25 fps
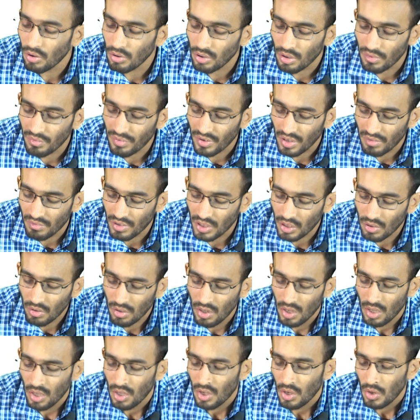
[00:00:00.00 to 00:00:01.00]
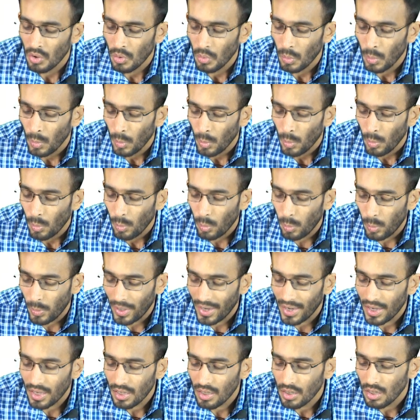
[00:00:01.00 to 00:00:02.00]
of revenue.
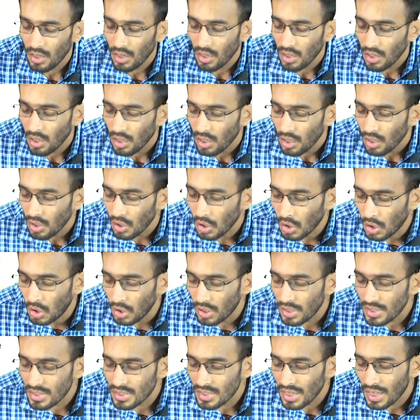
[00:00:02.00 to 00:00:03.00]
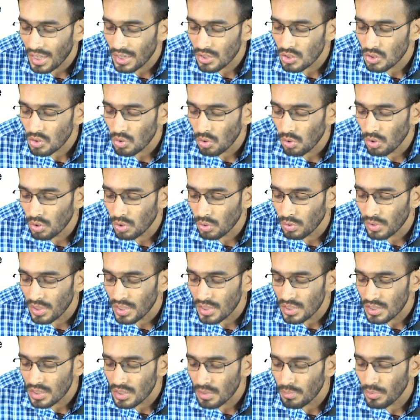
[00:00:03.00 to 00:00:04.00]
Where goods are sold to
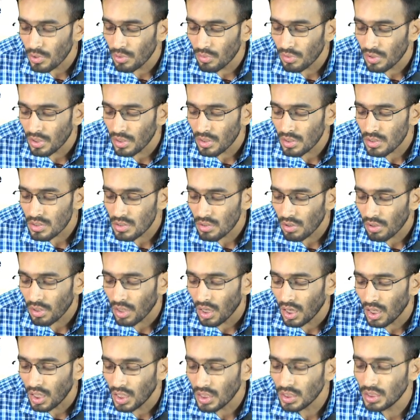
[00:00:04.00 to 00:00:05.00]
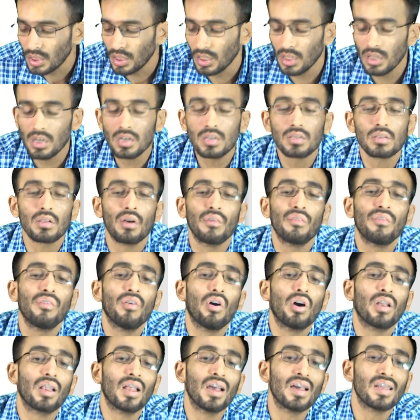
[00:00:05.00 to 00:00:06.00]
distributors or others
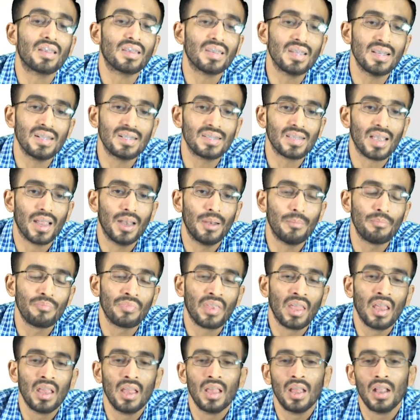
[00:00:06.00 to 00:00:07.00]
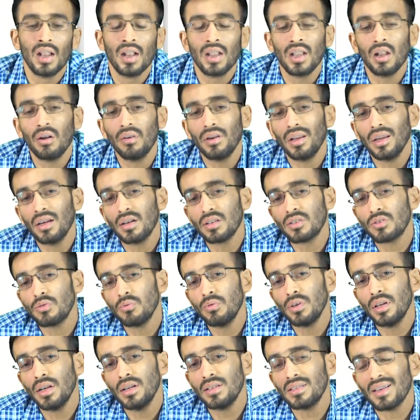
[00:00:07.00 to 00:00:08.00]
for resale. Now dear
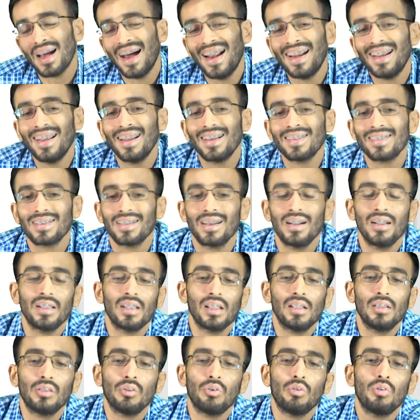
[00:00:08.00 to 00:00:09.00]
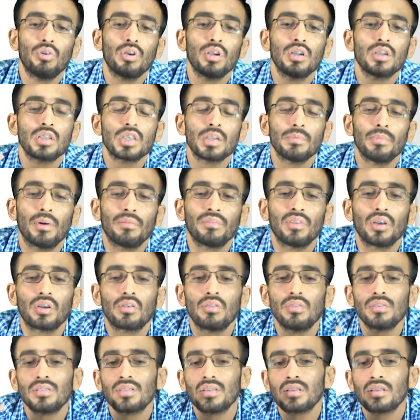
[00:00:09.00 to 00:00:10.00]
students, unless and until the ownership of the goods is